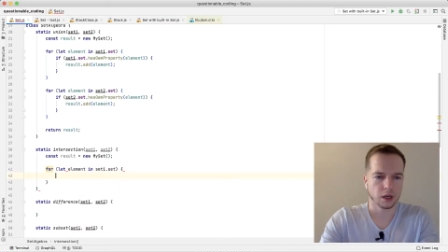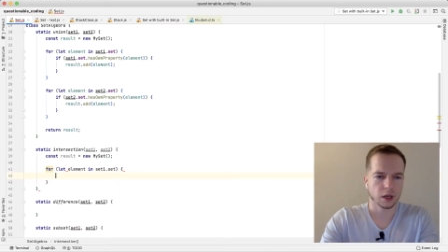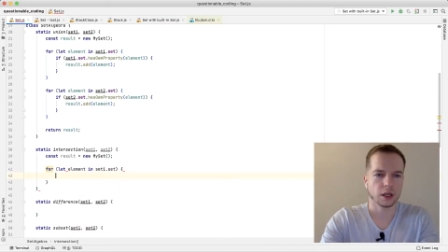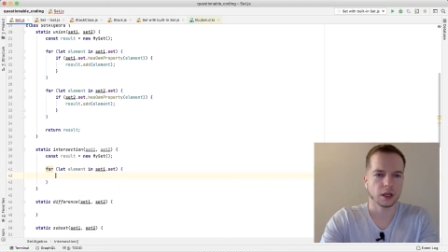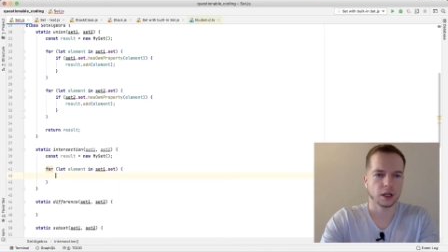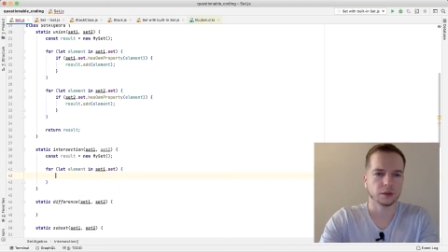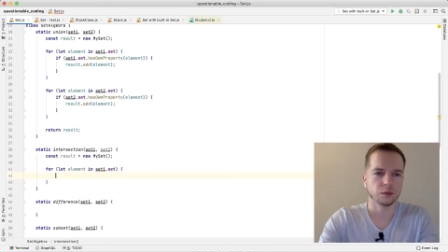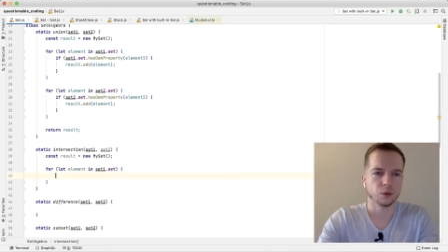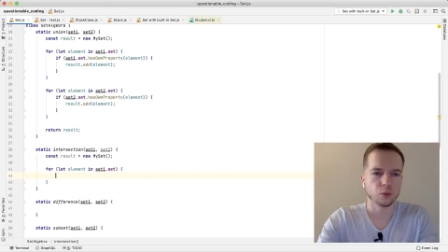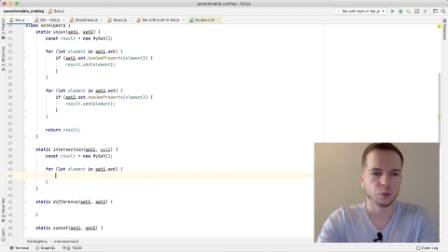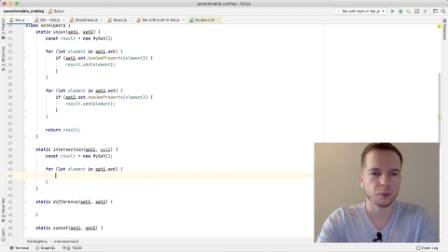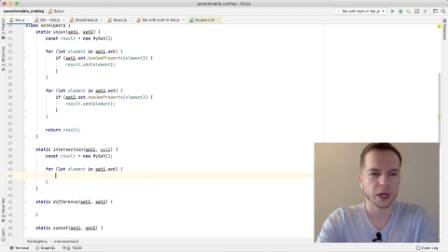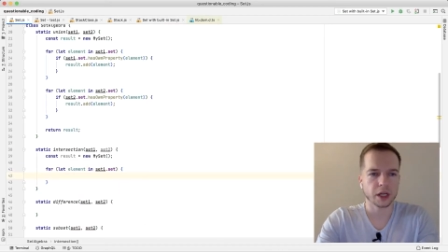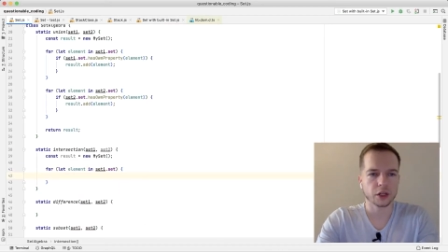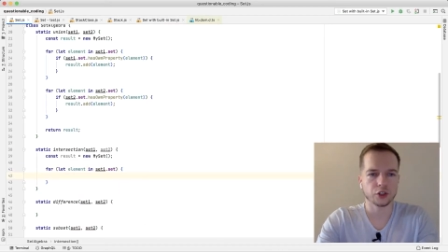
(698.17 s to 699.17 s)
And we will
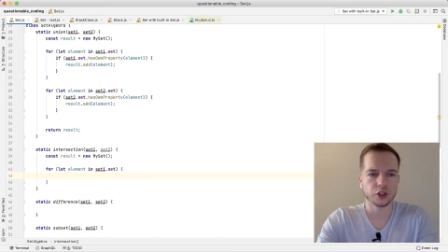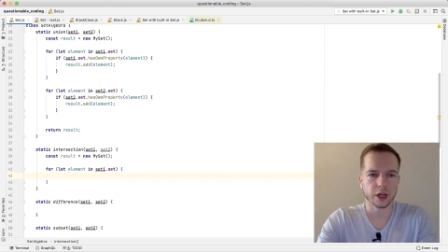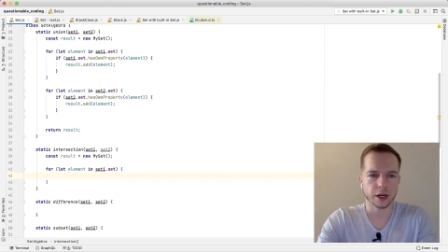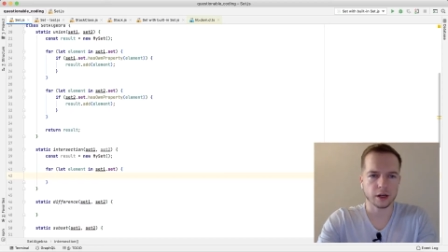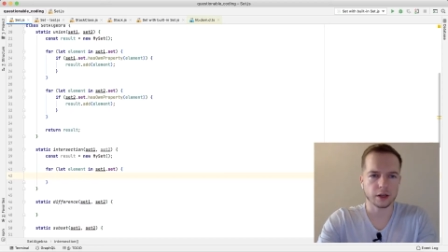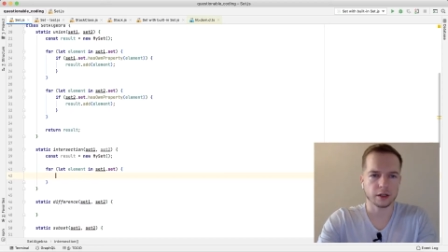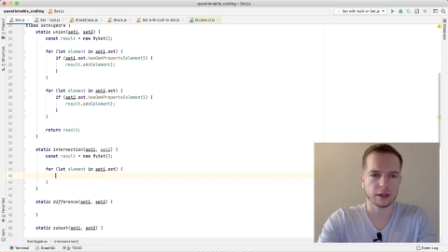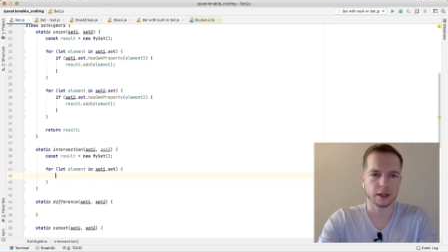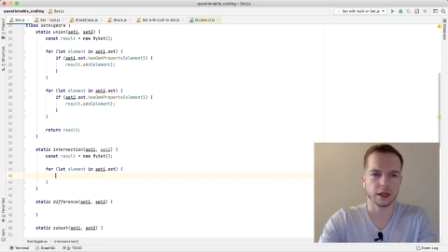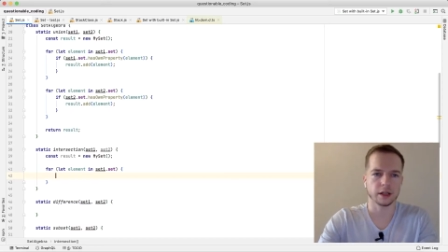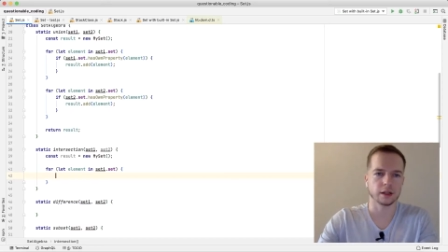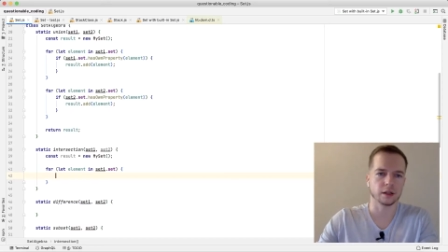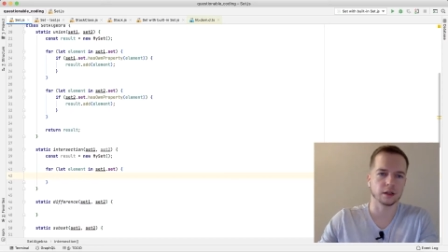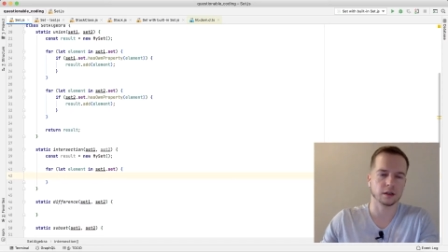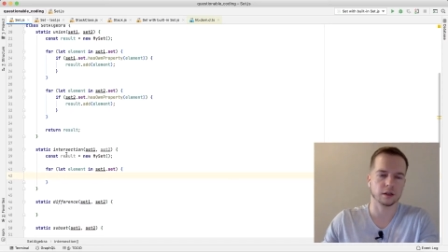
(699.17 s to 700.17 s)
make a check
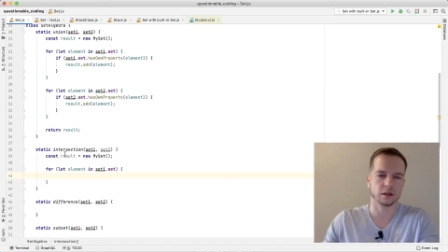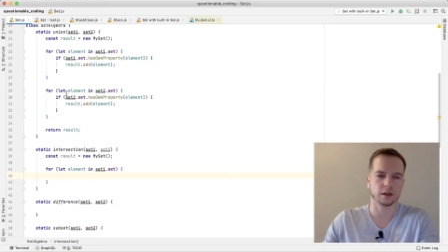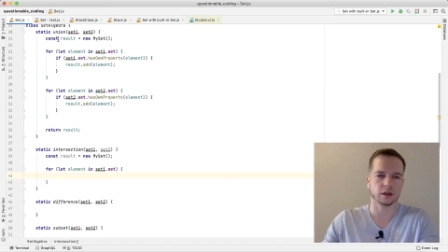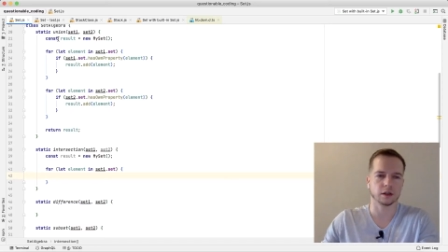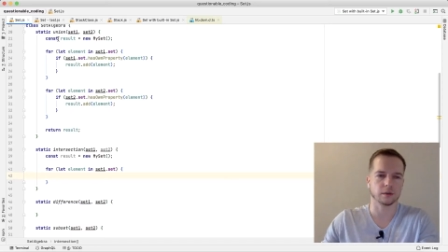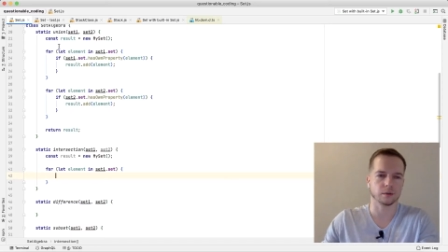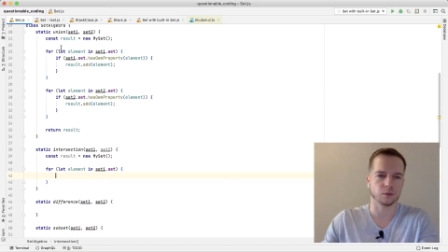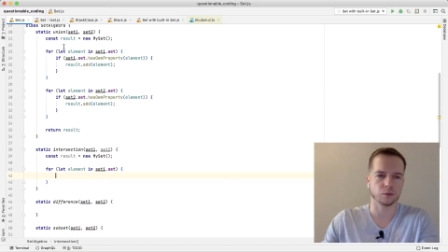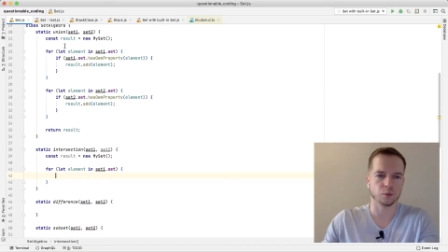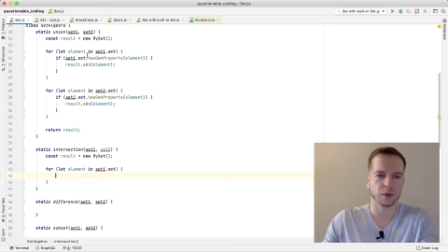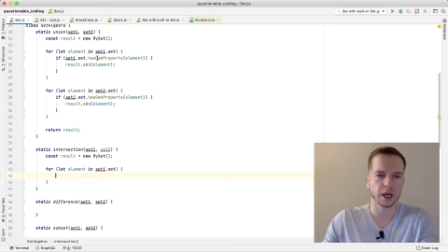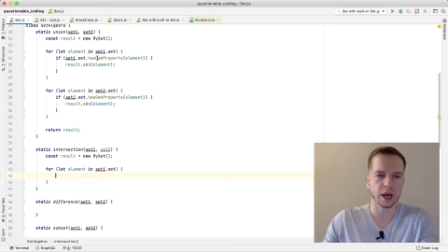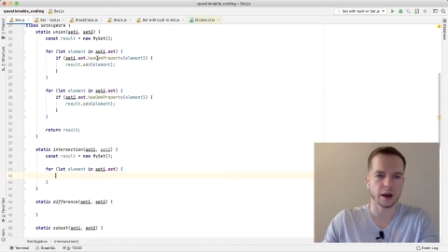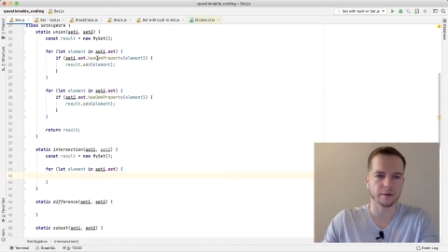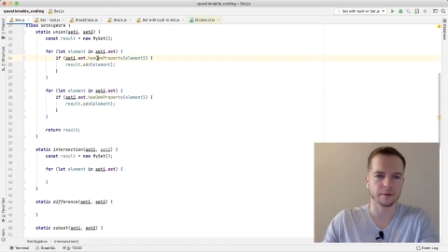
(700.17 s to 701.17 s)
that we
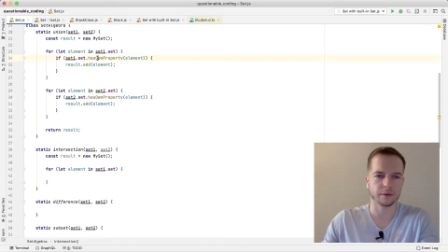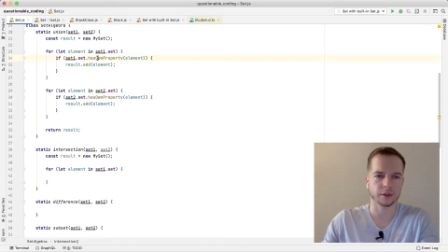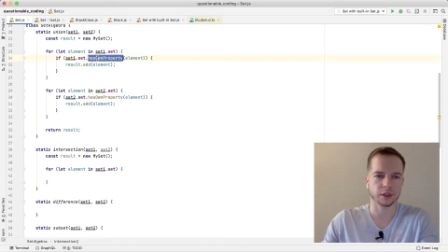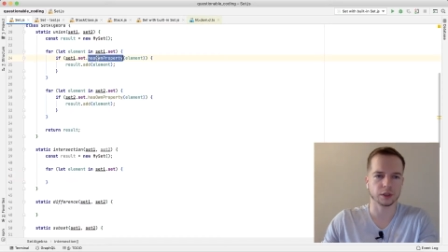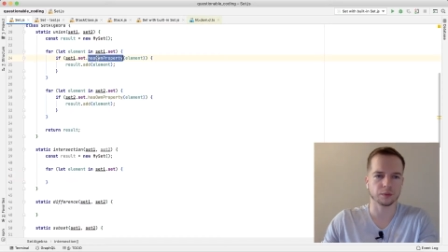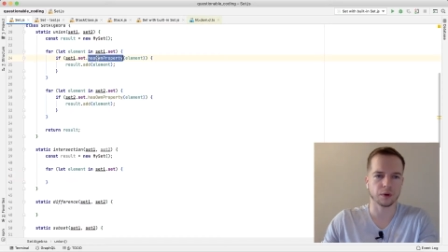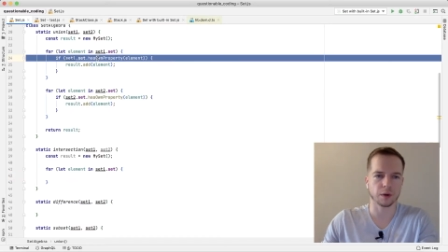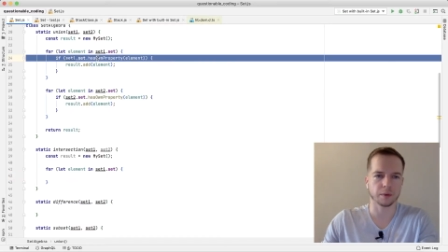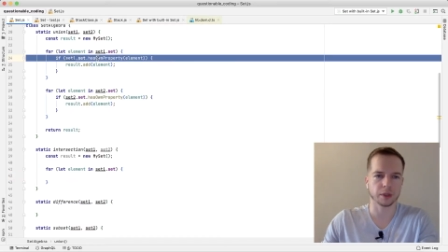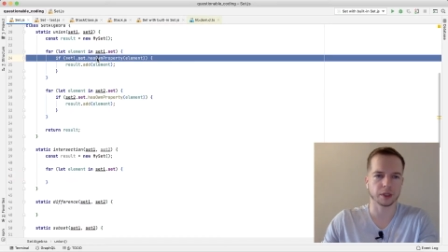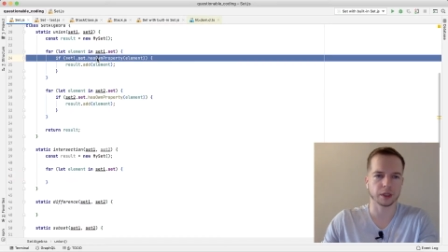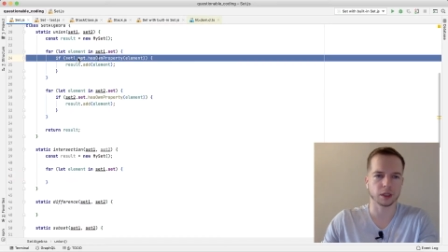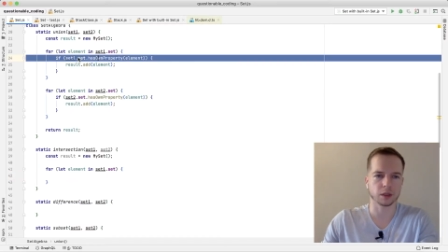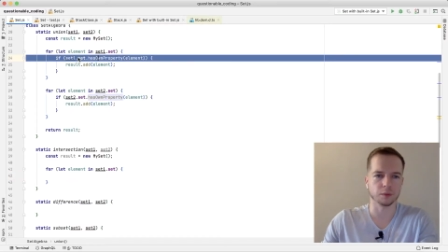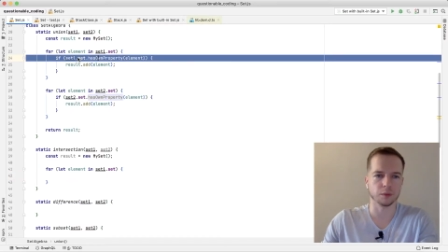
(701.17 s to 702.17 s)
have this
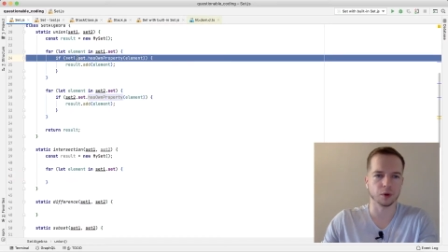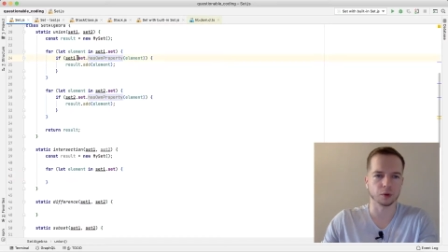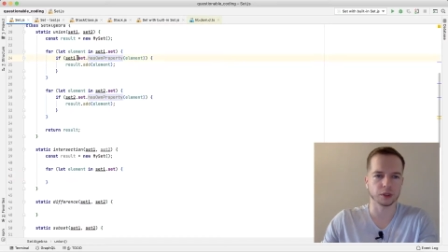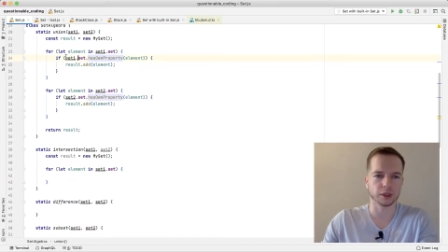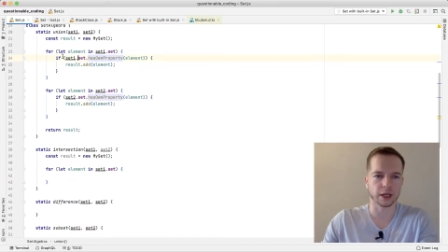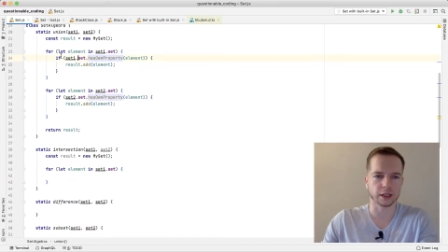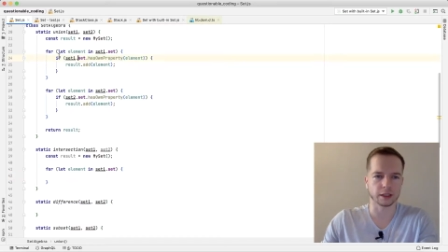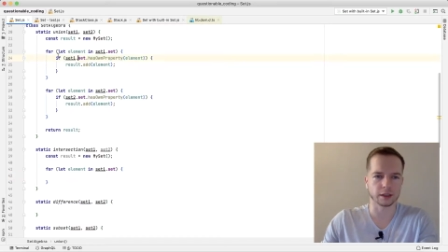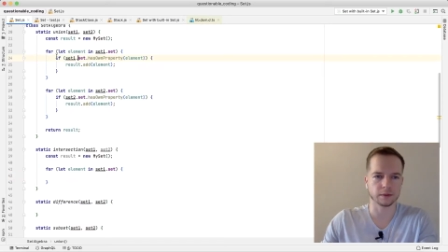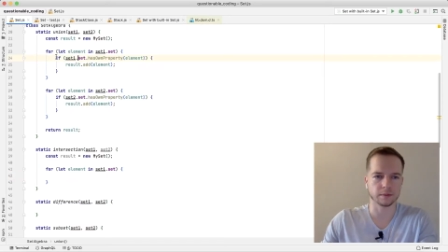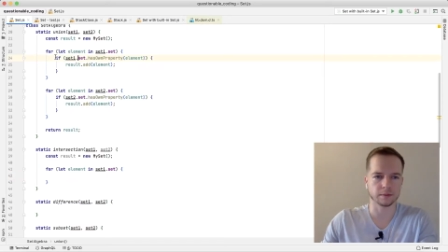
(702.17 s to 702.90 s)
property in both sets.